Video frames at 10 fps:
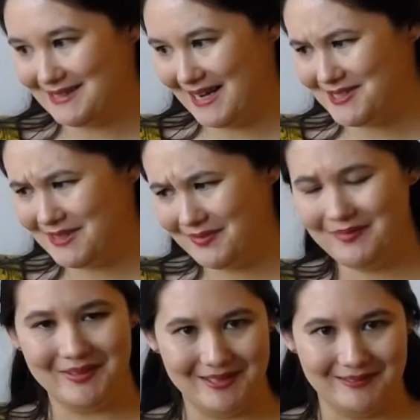should have
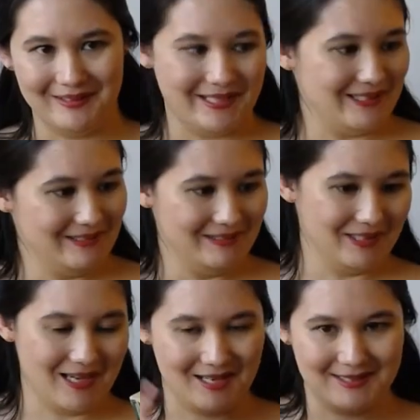given you
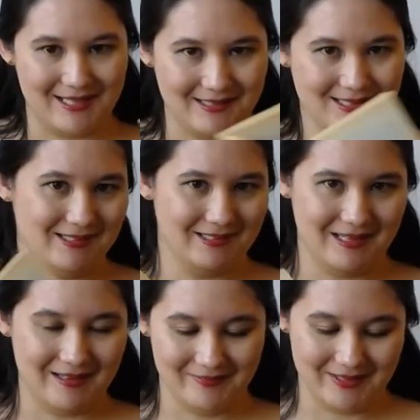the context
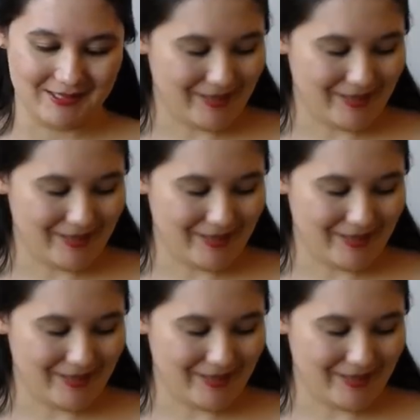of this.